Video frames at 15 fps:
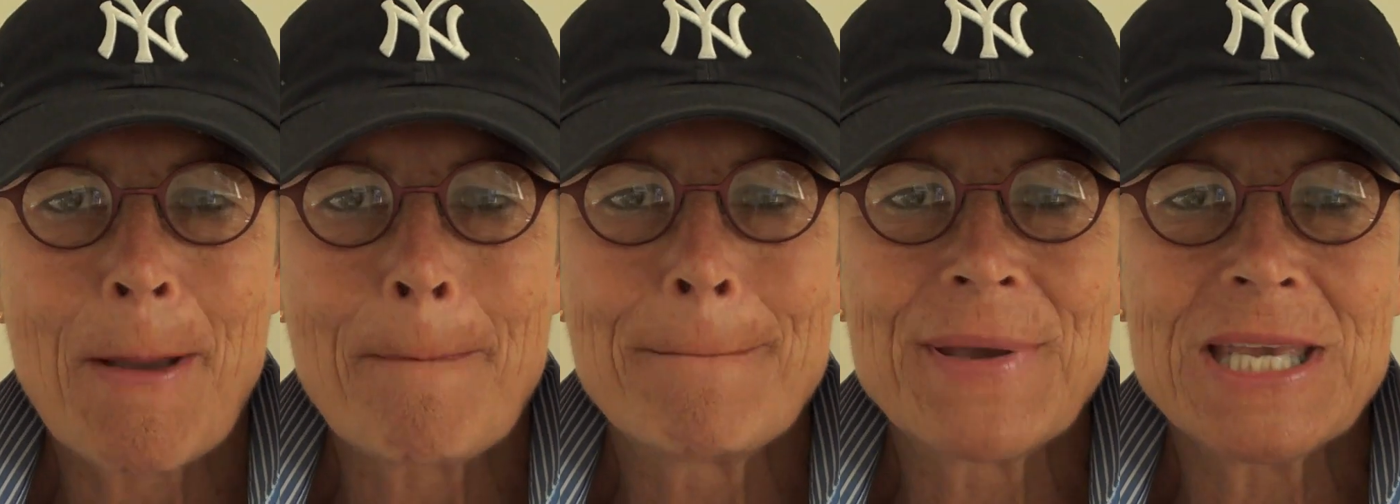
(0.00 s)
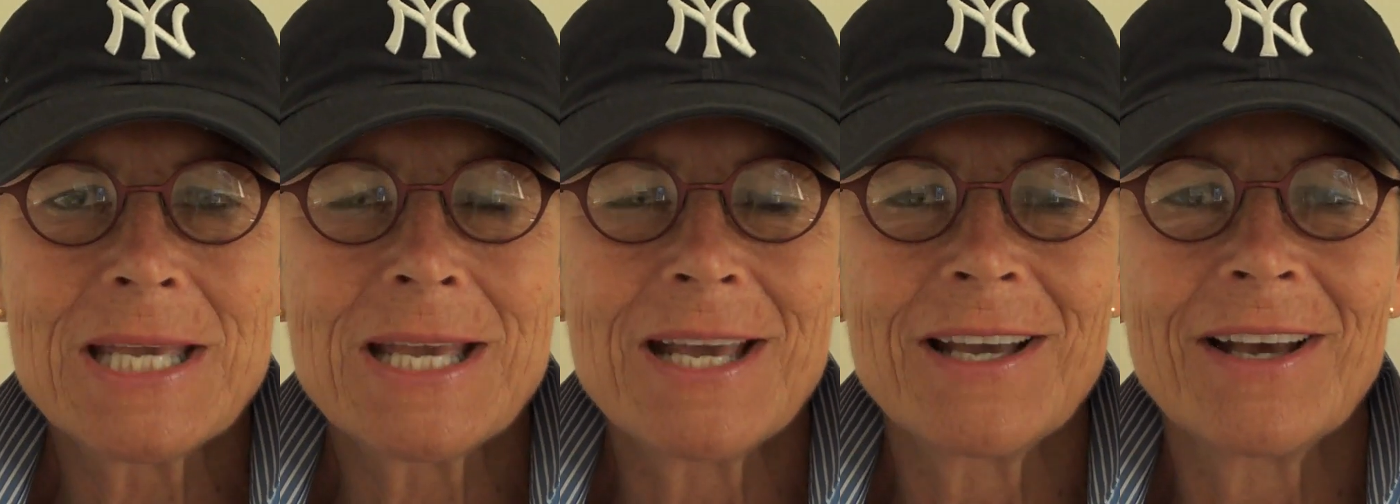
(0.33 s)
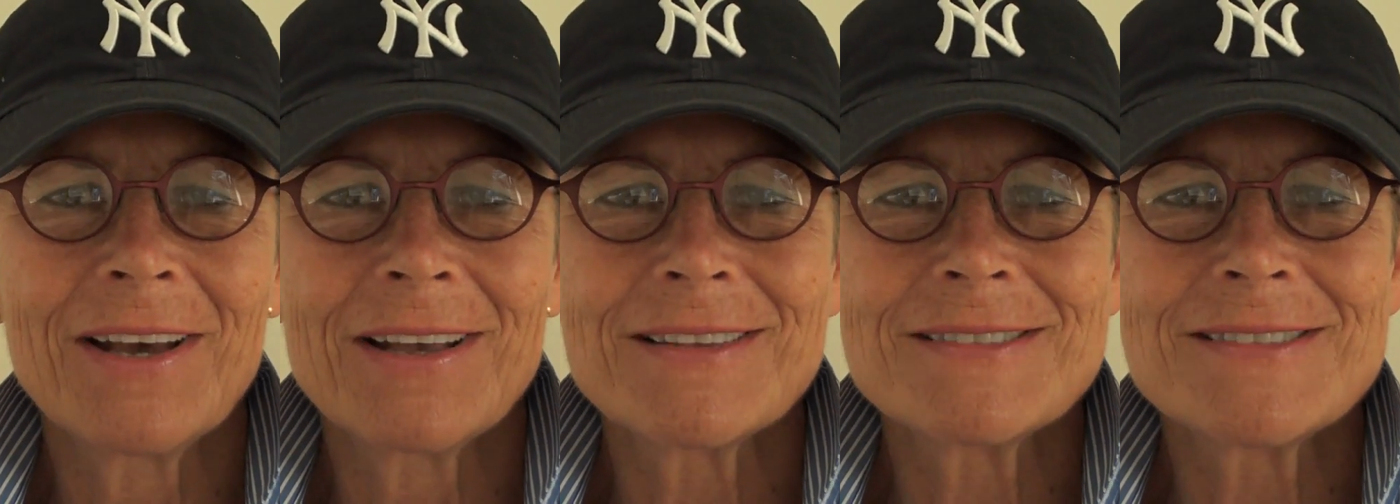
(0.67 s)

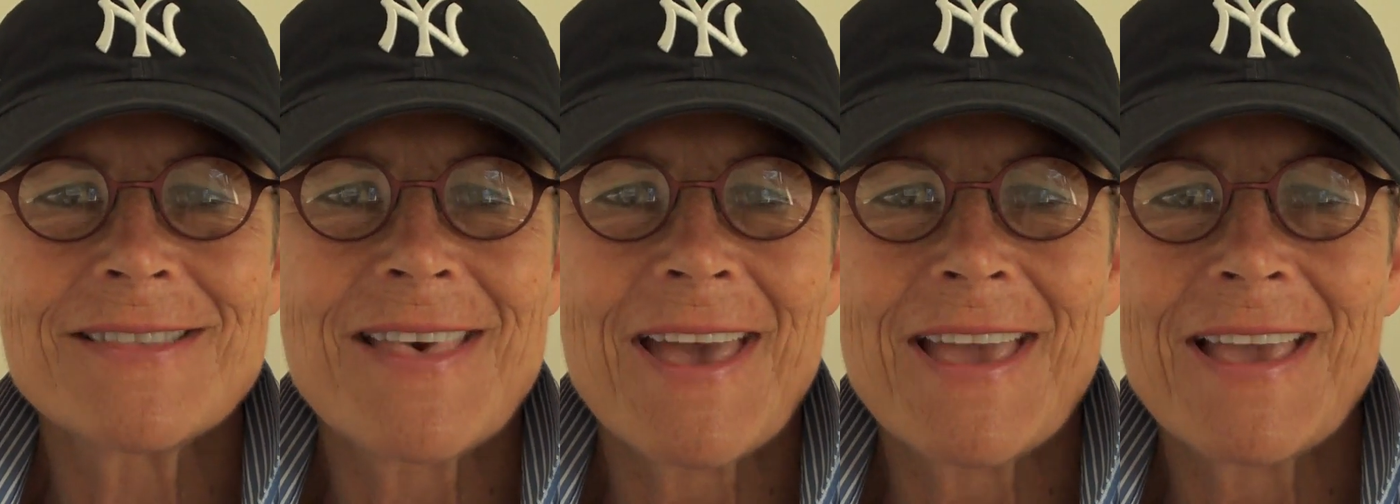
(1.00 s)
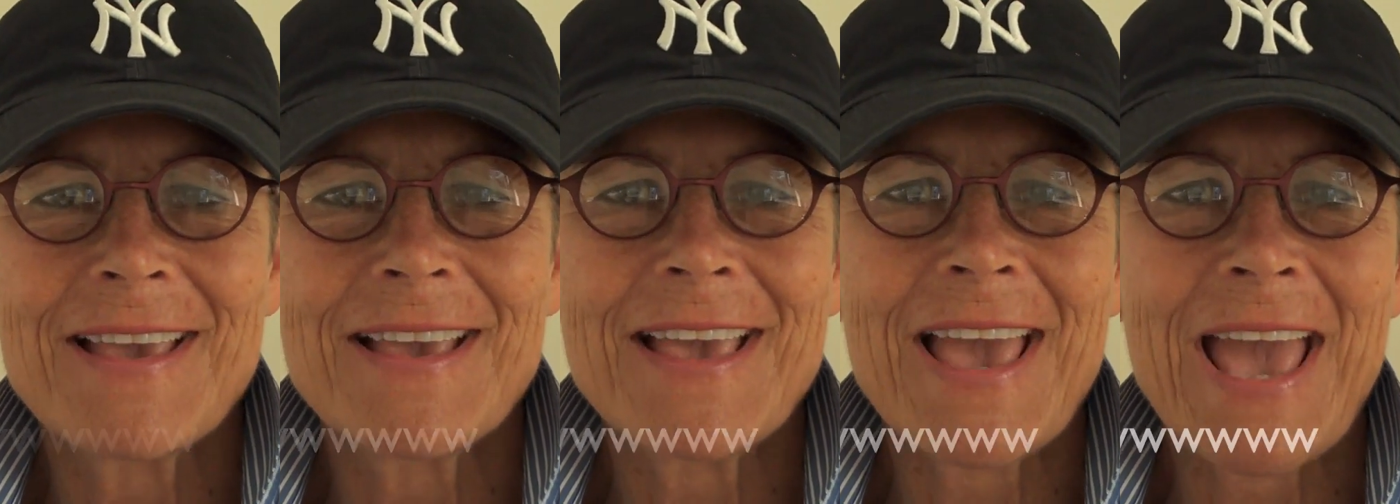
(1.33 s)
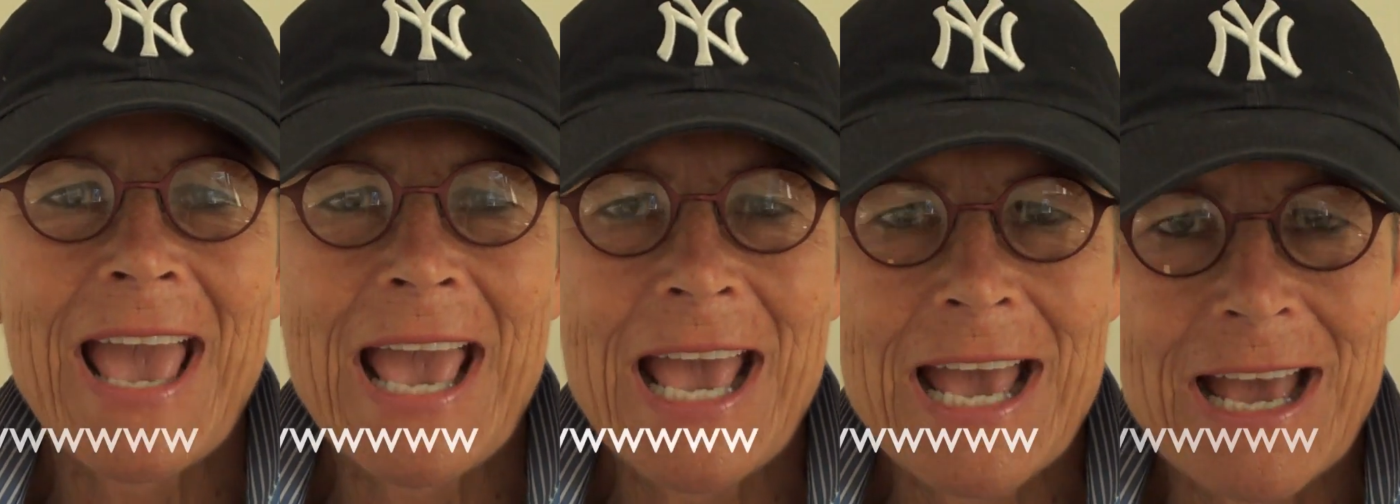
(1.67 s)
because they
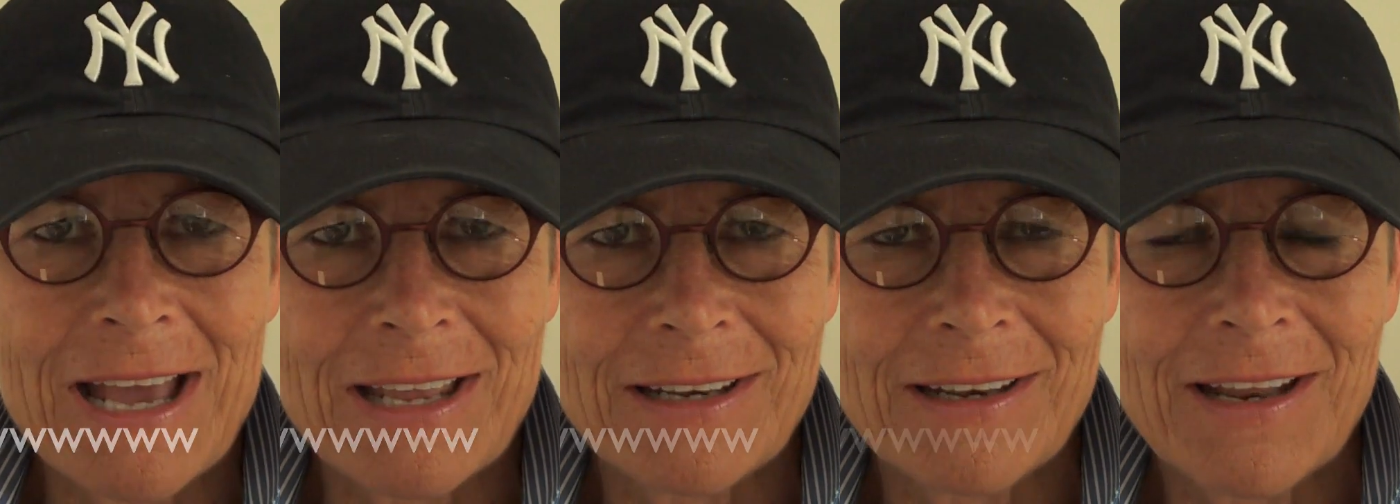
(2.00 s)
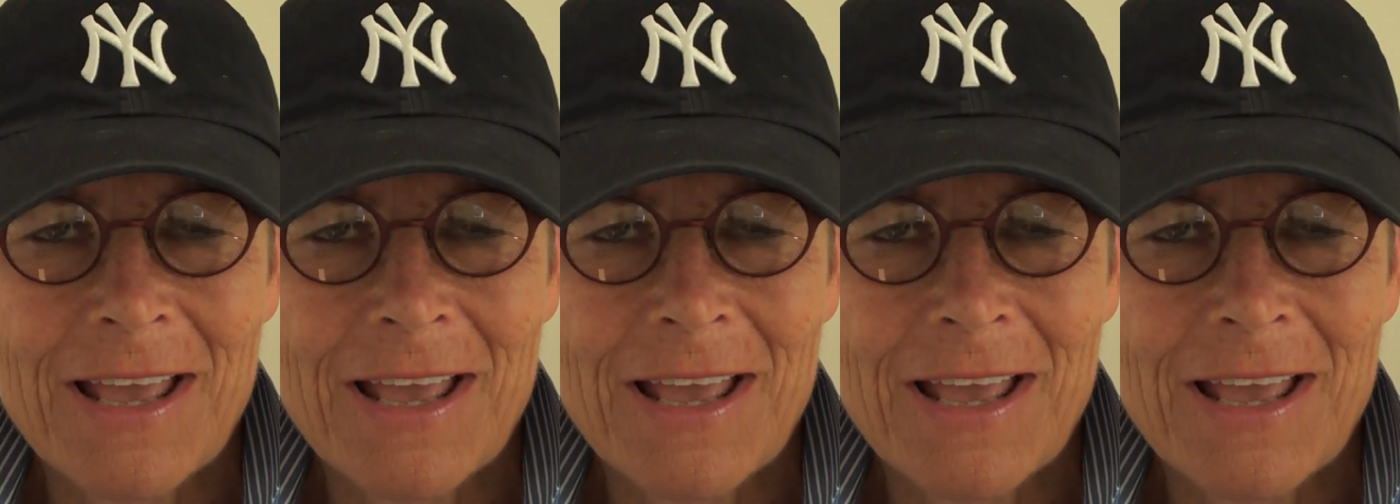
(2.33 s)
can.